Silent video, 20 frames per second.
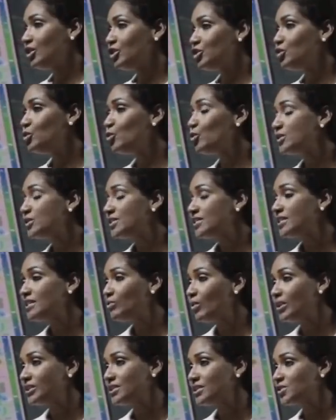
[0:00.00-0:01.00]
You
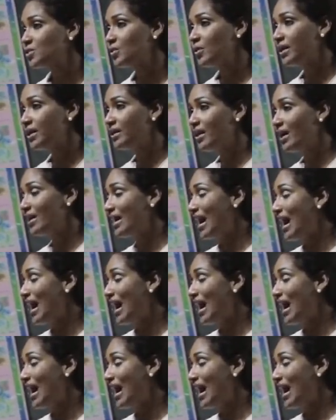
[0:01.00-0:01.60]
see what is going on.